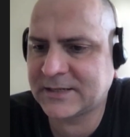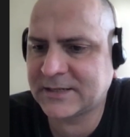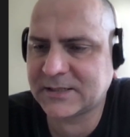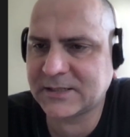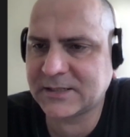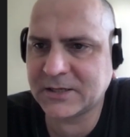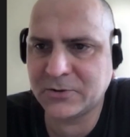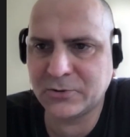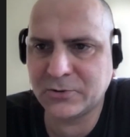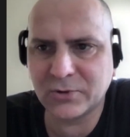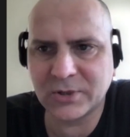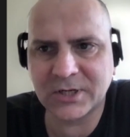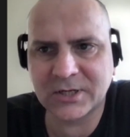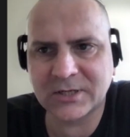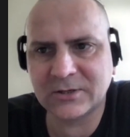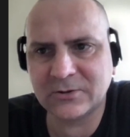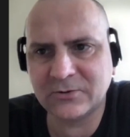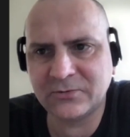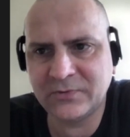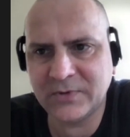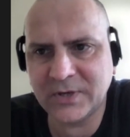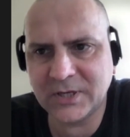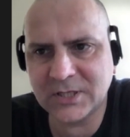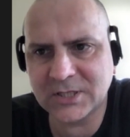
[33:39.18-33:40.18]

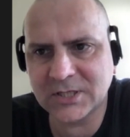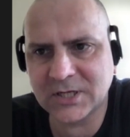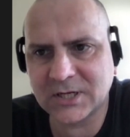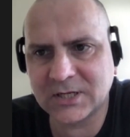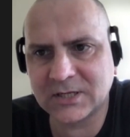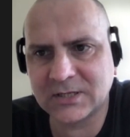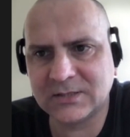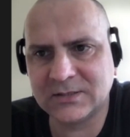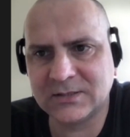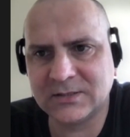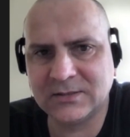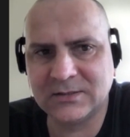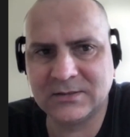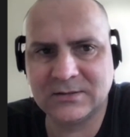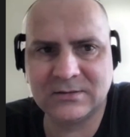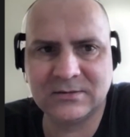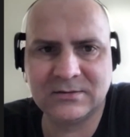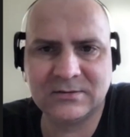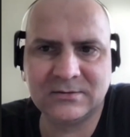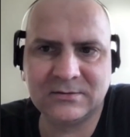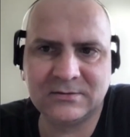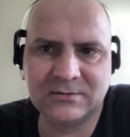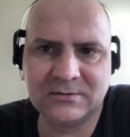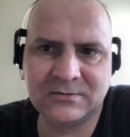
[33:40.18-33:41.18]
categorical feature
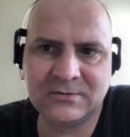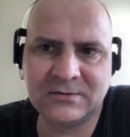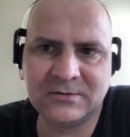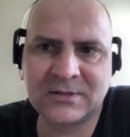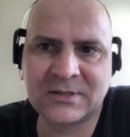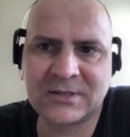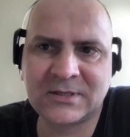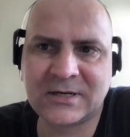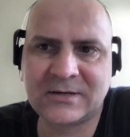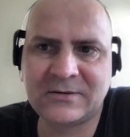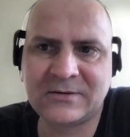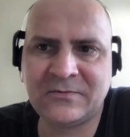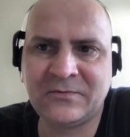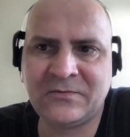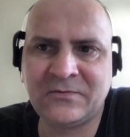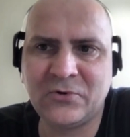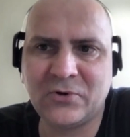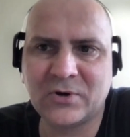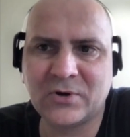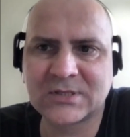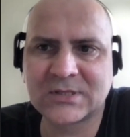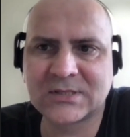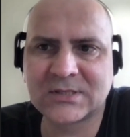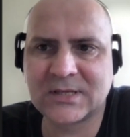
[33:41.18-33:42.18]

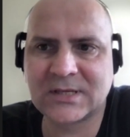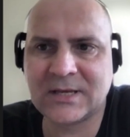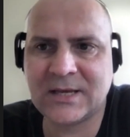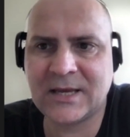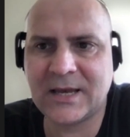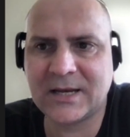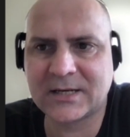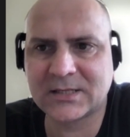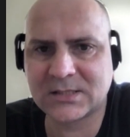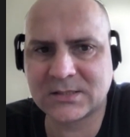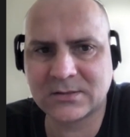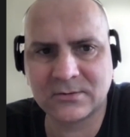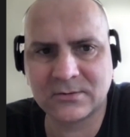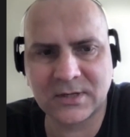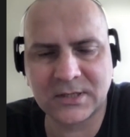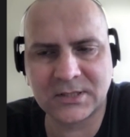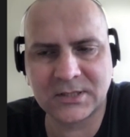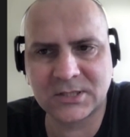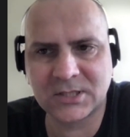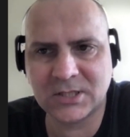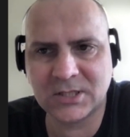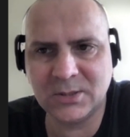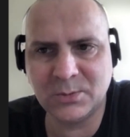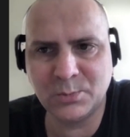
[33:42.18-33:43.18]
works
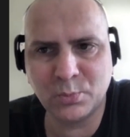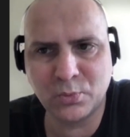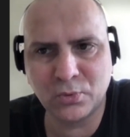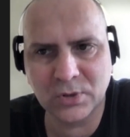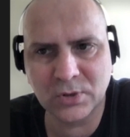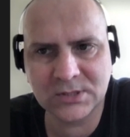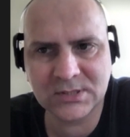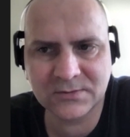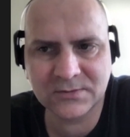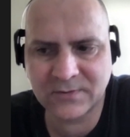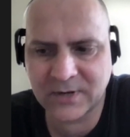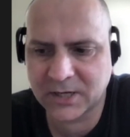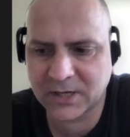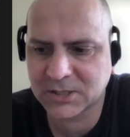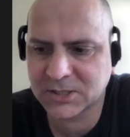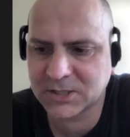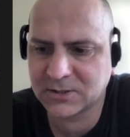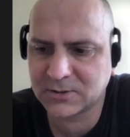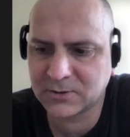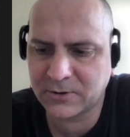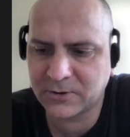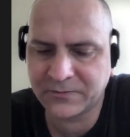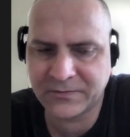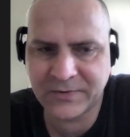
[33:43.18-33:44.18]
excellent in both
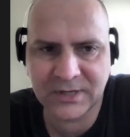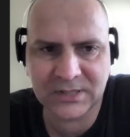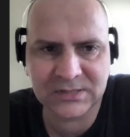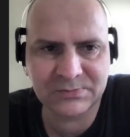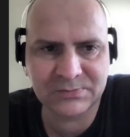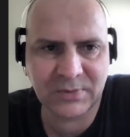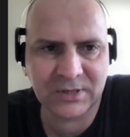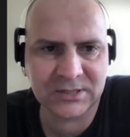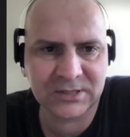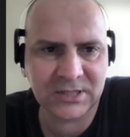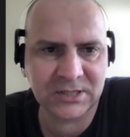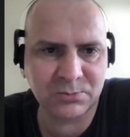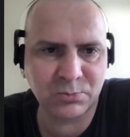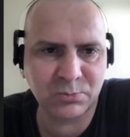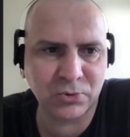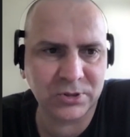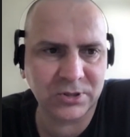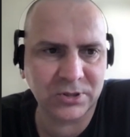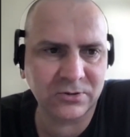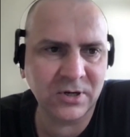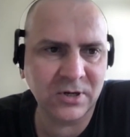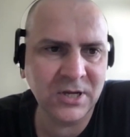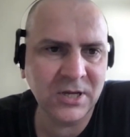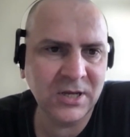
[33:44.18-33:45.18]
versions of exported
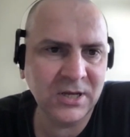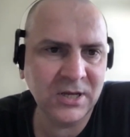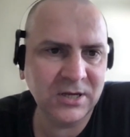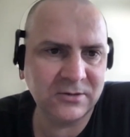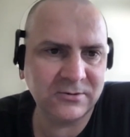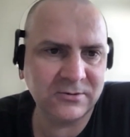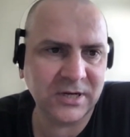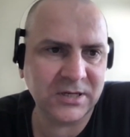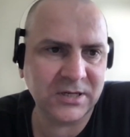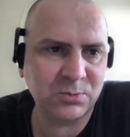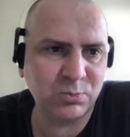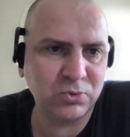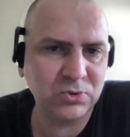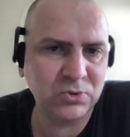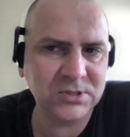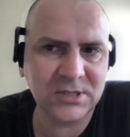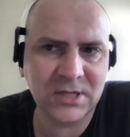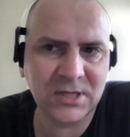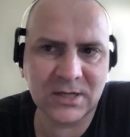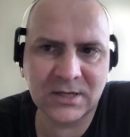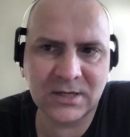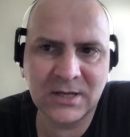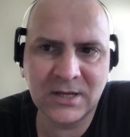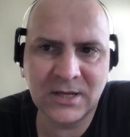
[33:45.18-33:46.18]
model, like
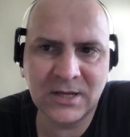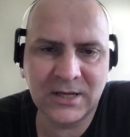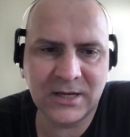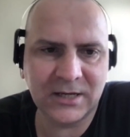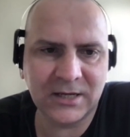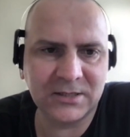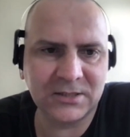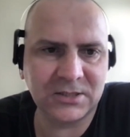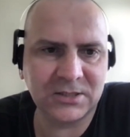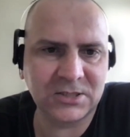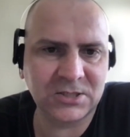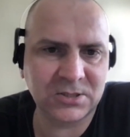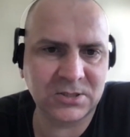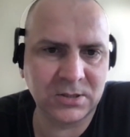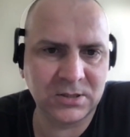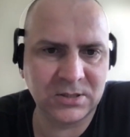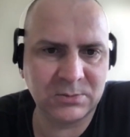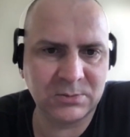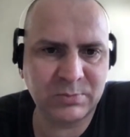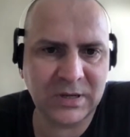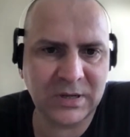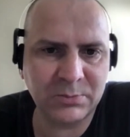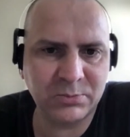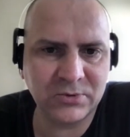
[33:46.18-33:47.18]
booster, and
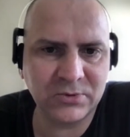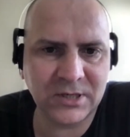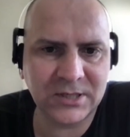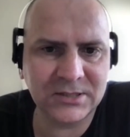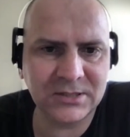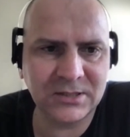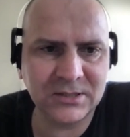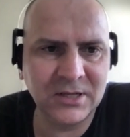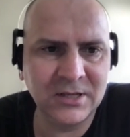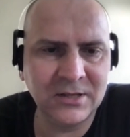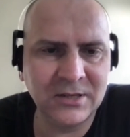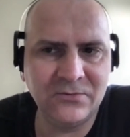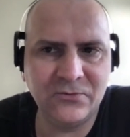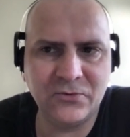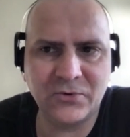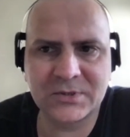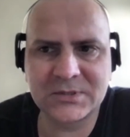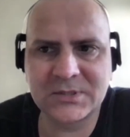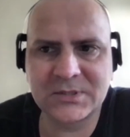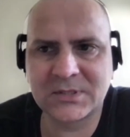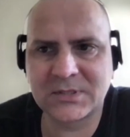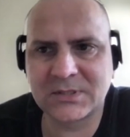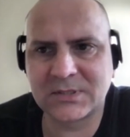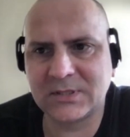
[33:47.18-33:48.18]
pipeline
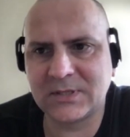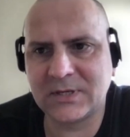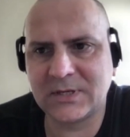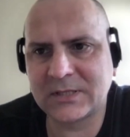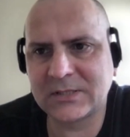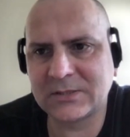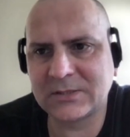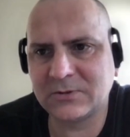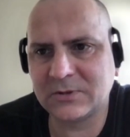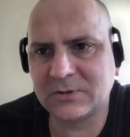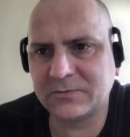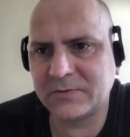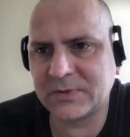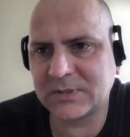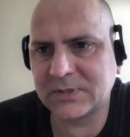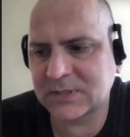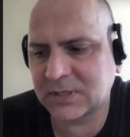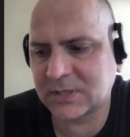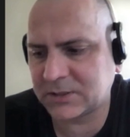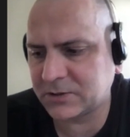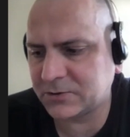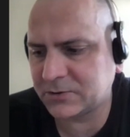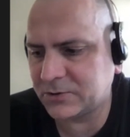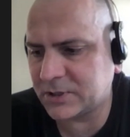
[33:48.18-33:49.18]
works excellent
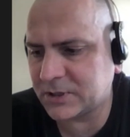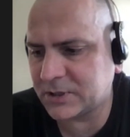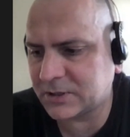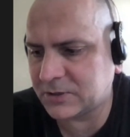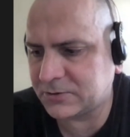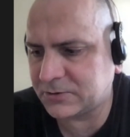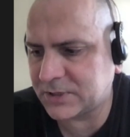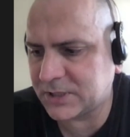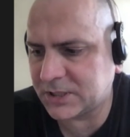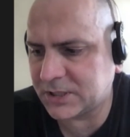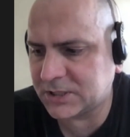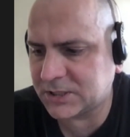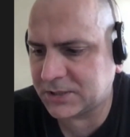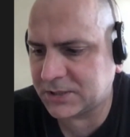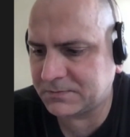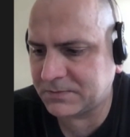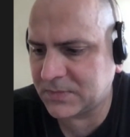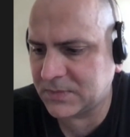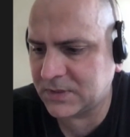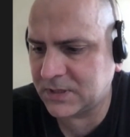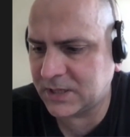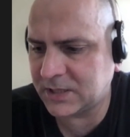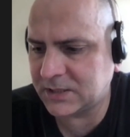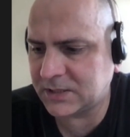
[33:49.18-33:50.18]
with categorical
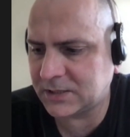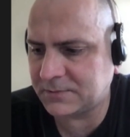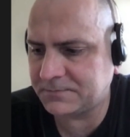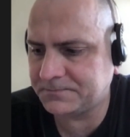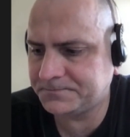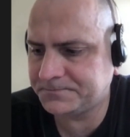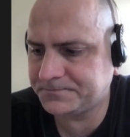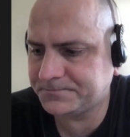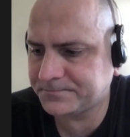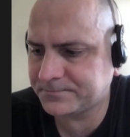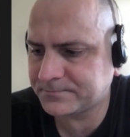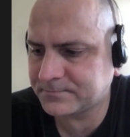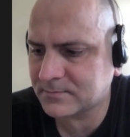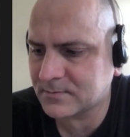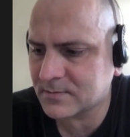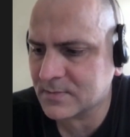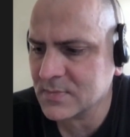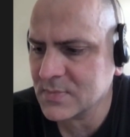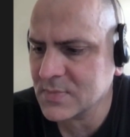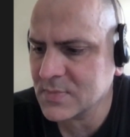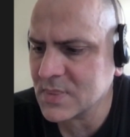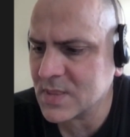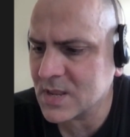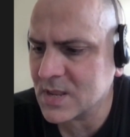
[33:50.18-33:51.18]
data.
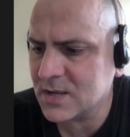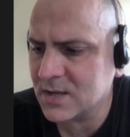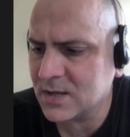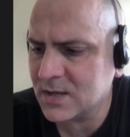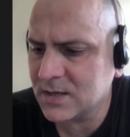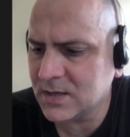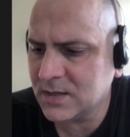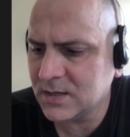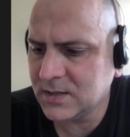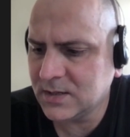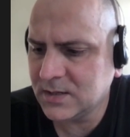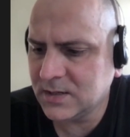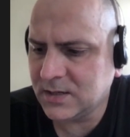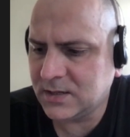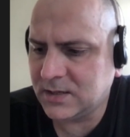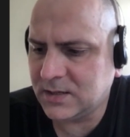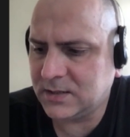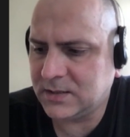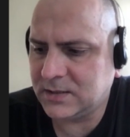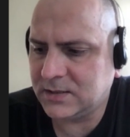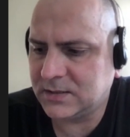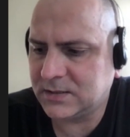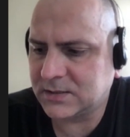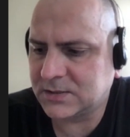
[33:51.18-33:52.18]

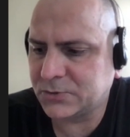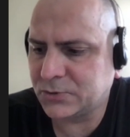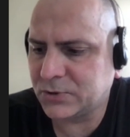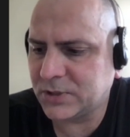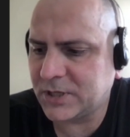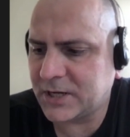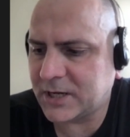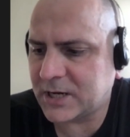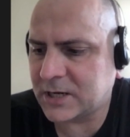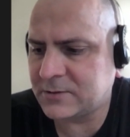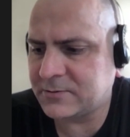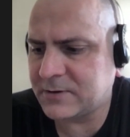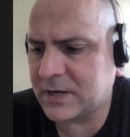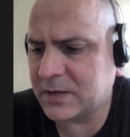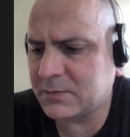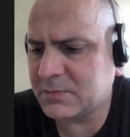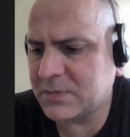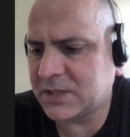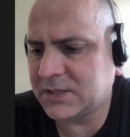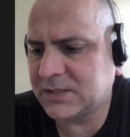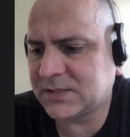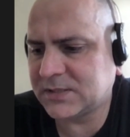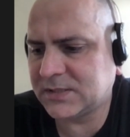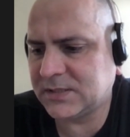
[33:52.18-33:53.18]
The only
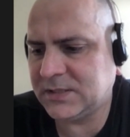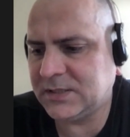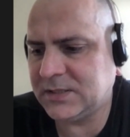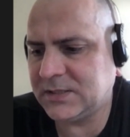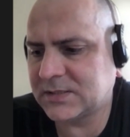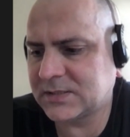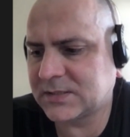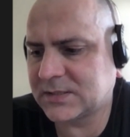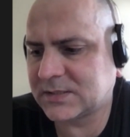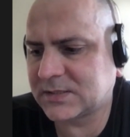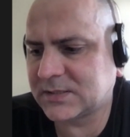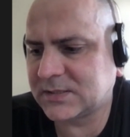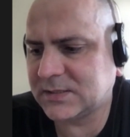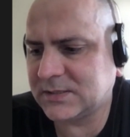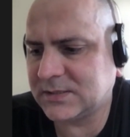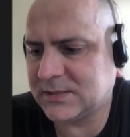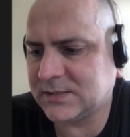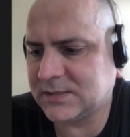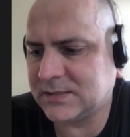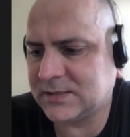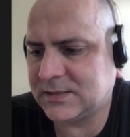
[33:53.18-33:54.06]
requirement is